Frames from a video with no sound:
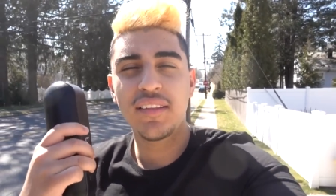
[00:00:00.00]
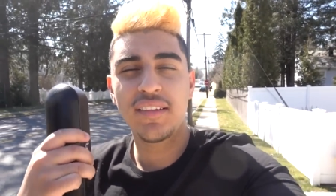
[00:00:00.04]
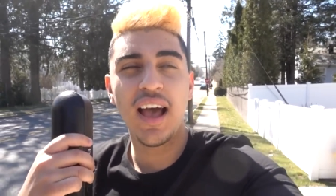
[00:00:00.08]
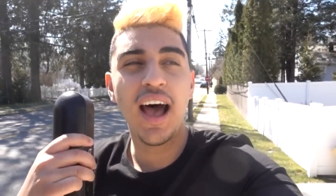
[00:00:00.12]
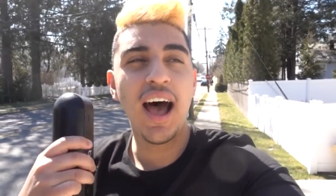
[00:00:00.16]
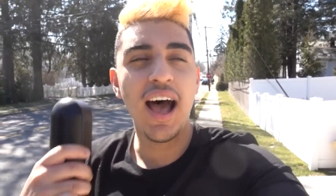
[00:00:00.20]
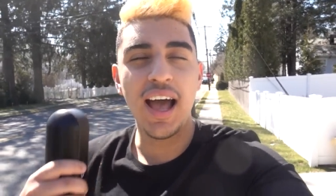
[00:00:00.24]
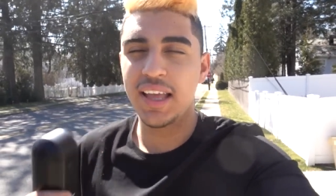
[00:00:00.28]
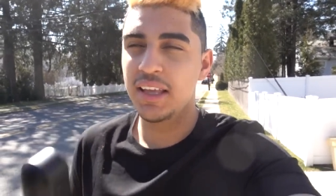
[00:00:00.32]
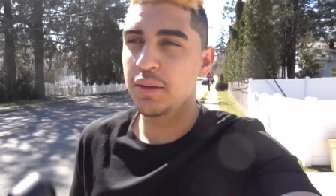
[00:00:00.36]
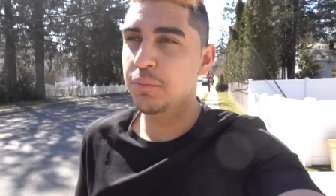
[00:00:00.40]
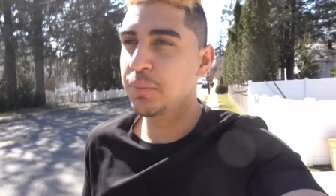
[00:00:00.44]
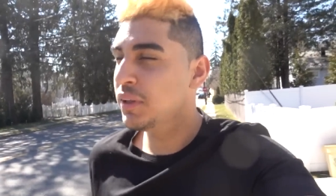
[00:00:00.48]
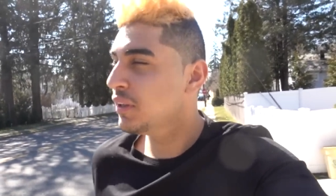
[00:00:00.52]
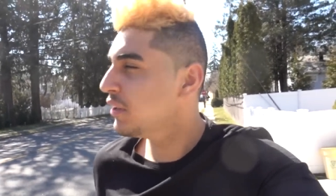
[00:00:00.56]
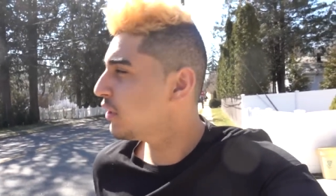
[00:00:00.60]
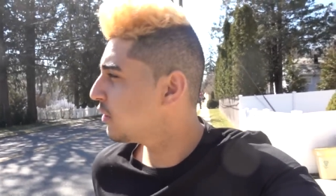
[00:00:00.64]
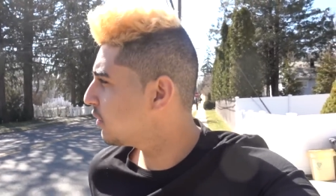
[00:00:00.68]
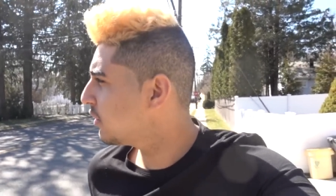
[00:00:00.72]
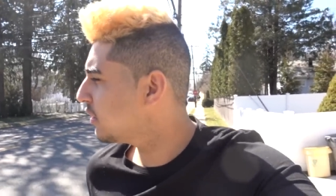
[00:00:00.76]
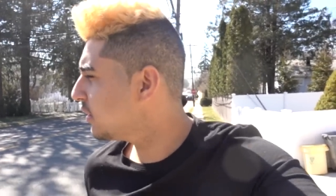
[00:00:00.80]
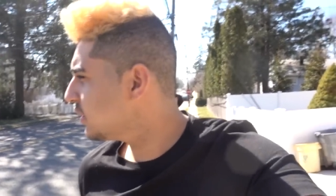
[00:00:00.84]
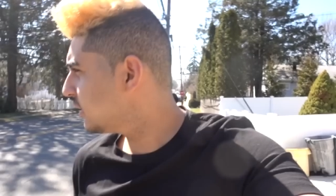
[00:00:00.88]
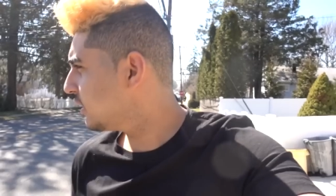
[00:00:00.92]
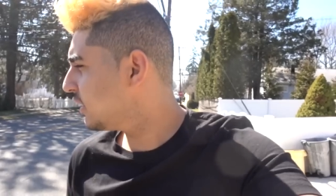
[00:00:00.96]
die. We
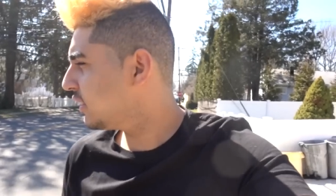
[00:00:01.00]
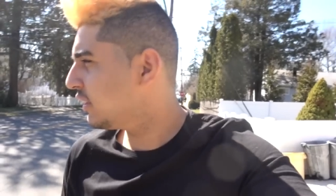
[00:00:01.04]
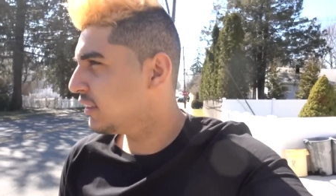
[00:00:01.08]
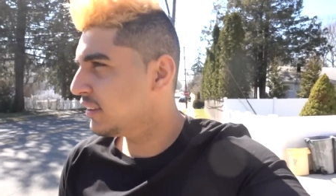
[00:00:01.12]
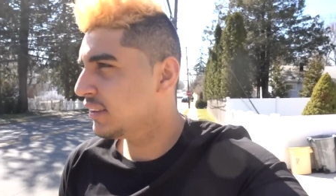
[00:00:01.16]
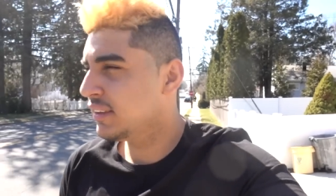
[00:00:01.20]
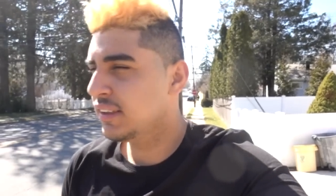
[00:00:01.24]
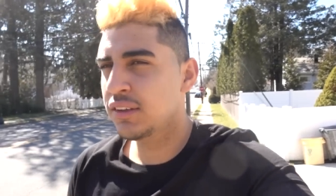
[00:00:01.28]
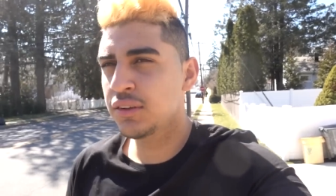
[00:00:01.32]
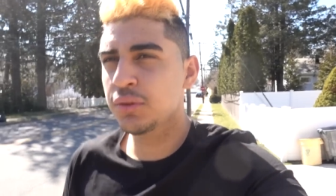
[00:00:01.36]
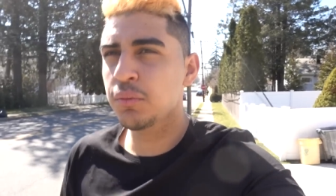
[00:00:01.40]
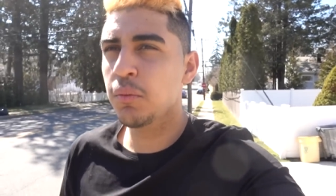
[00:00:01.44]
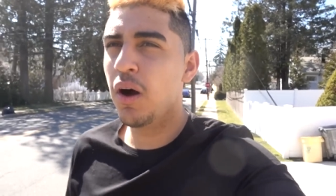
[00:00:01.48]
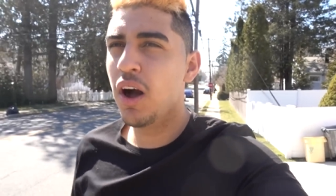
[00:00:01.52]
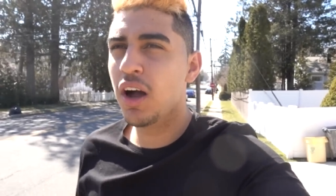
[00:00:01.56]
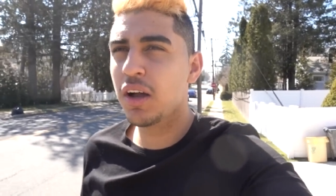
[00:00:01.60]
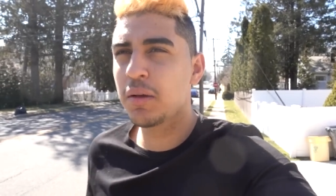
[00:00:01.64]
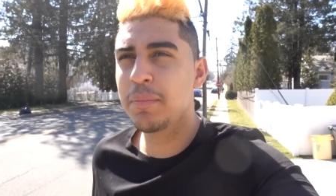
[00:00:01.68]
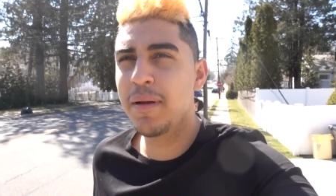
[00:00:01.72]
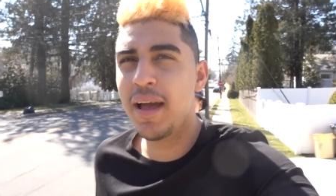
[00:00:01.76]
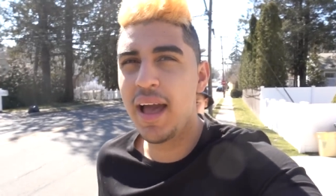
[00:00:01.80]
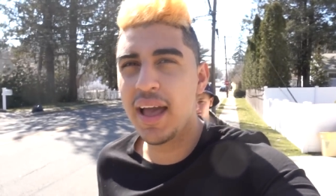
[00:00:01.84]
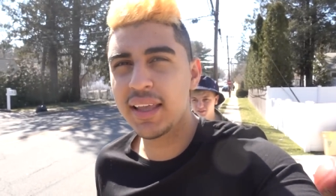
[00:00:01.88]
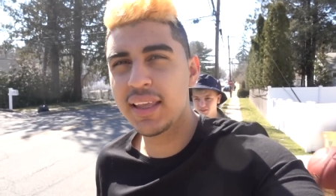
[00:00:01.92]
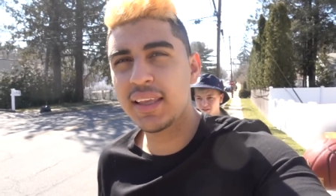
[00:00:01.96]
literally need to walk
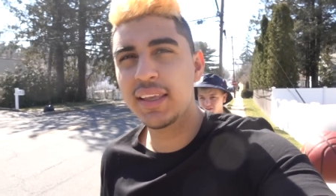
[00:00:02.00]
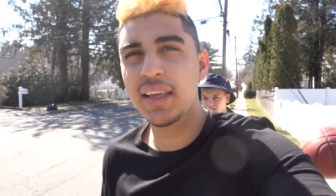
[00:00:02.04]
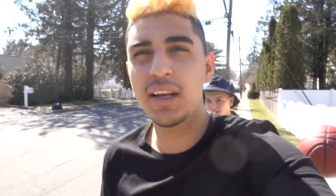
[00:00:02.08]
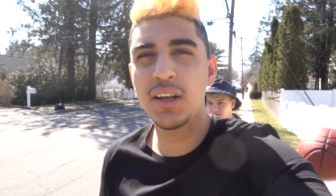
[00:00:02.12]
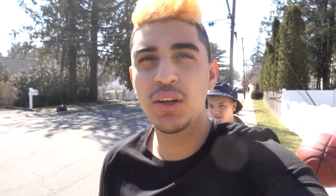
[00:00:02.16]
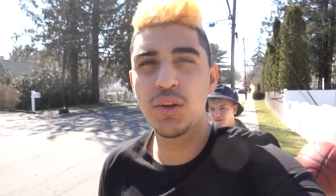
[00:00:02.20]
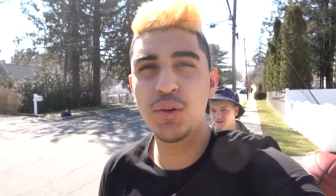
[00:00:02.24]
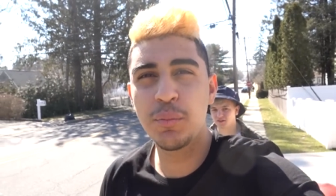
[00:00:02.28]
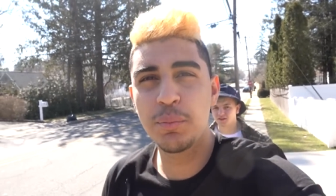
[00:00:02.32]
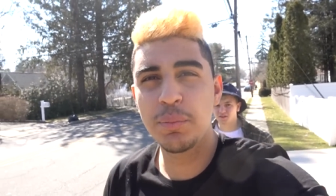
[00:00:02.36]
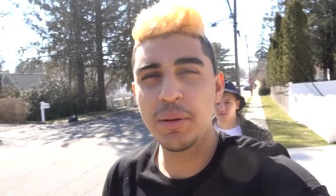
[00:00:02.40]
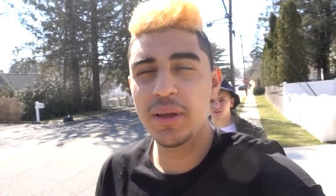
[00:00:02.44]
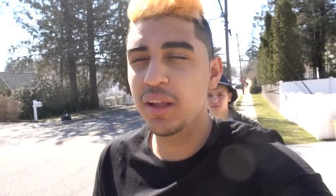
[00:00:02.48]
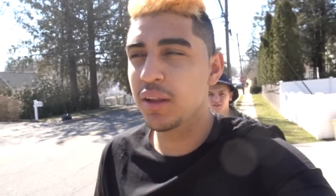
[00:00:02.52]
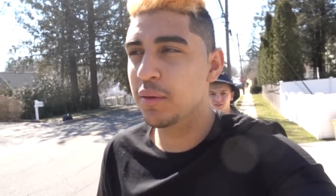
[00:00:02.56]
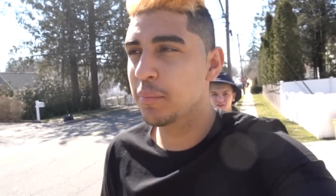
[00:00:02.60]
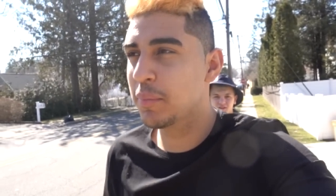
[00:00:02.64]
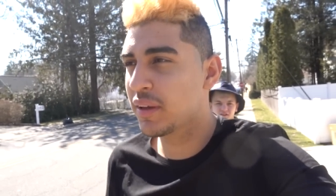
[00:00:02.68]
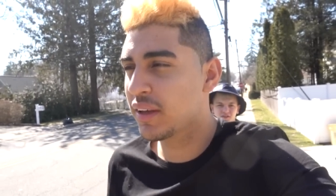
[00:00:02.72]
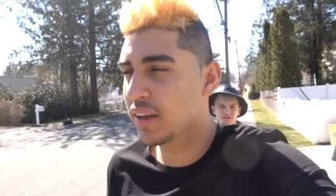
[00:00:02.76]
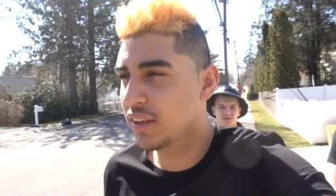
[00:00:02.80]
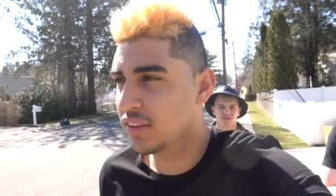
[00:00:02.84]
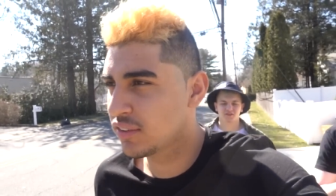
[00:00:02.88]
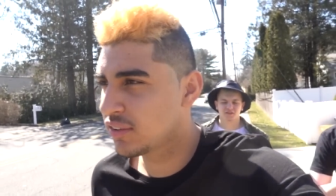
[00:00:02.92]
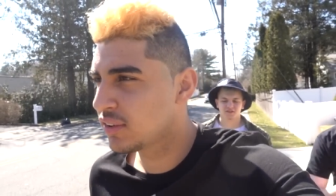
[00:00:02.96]
back and get a new pill
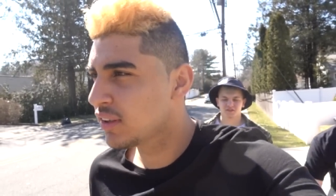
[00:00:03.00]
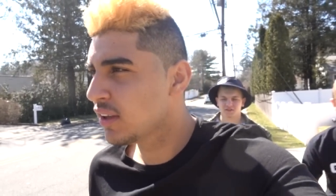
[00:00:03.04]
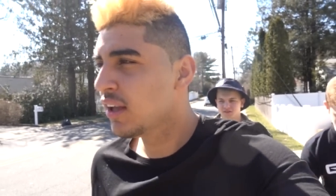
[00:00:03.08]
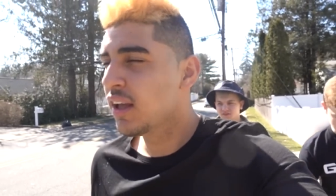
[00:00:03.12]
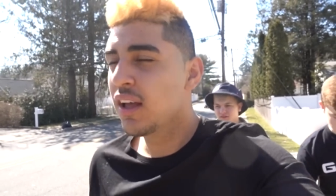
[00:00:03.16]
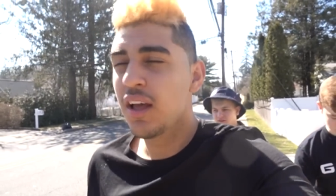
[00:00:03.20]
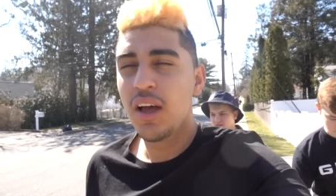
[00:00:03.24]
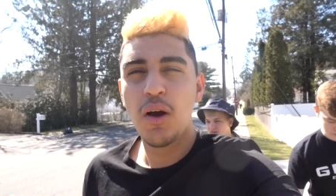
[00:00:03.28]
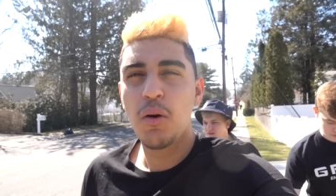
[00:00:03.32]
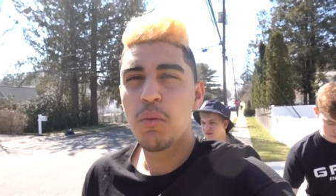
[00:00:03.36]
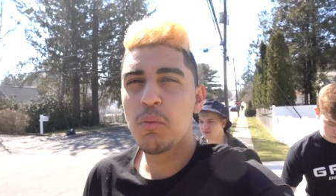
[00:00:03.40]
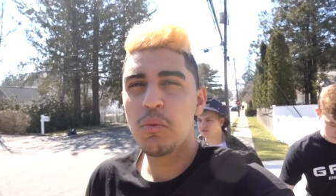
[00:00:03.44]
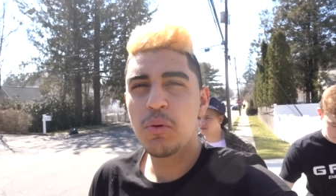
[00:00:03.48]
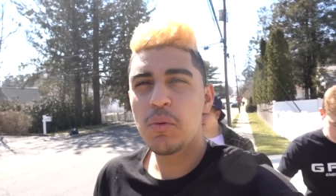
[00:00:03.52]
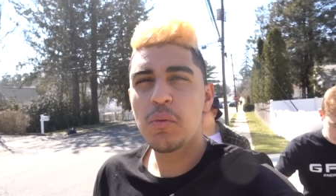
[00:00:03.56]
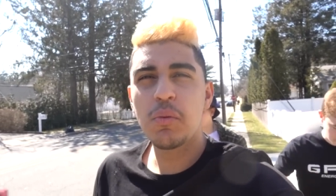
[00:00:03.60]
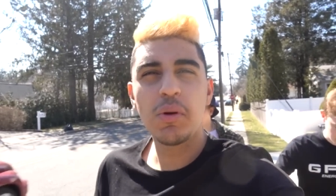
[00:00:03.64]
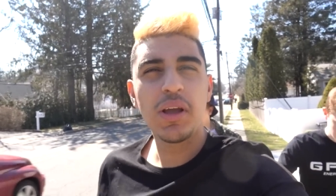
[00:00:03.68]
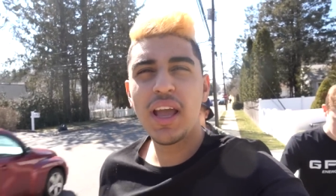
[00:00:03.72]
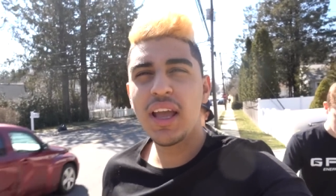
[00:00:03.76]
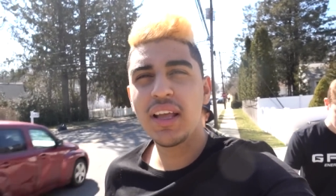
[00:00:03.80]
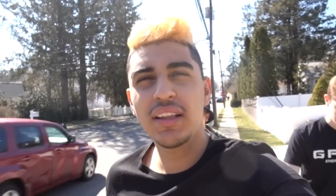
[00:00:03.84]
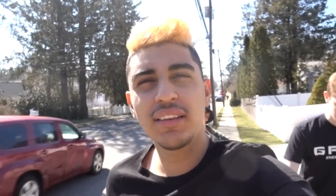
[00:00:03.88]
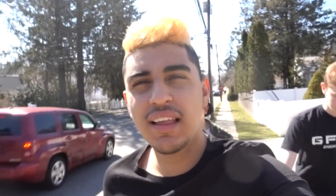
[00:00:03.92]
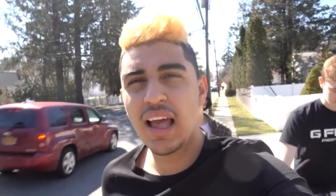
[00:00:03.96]
because
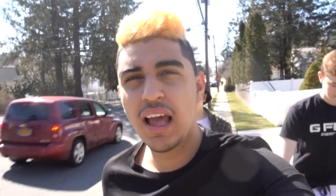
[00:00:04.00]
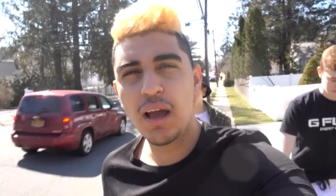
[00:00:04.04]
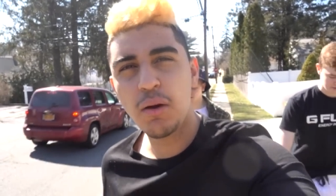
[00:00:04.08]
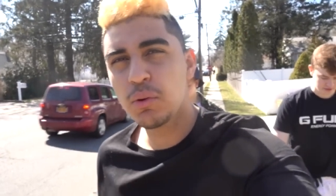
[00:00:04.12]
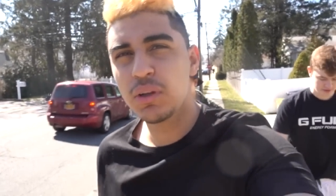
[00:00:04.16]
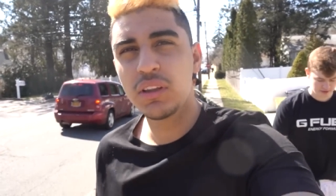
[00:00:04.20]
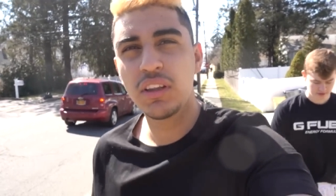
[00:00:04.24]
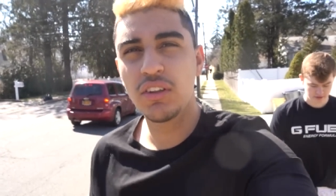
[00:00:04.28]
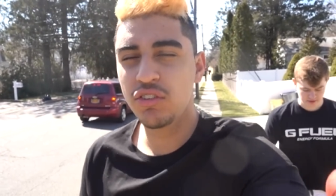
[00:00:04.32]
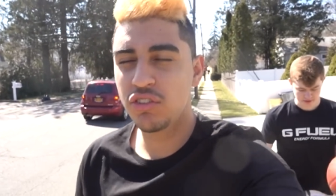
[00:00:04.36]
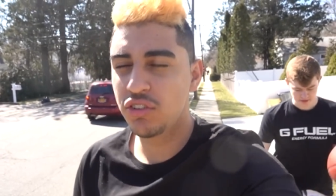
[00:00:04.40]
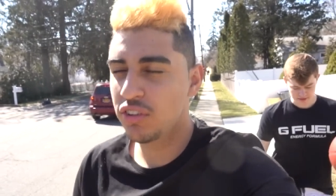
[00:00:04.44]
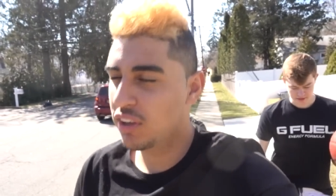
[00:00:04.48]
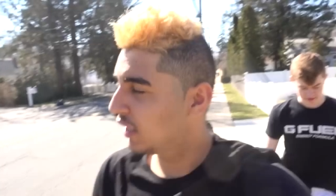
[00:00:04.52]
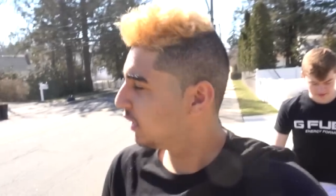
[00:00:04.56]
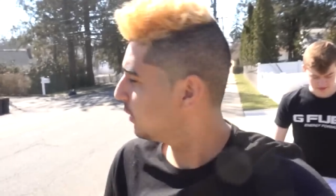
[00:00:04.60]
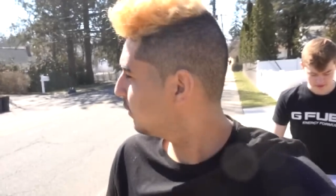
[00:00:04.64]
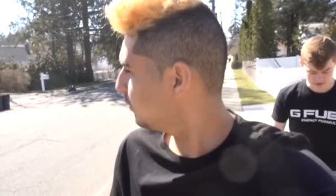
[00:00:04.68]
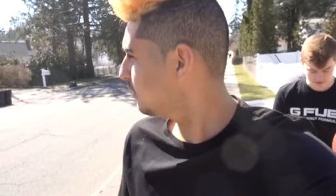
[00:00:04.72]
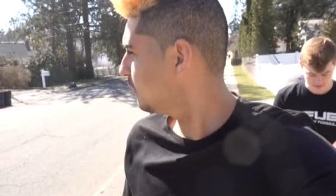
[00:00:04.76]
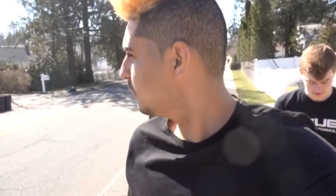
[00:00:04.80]
we ain't down with the shit.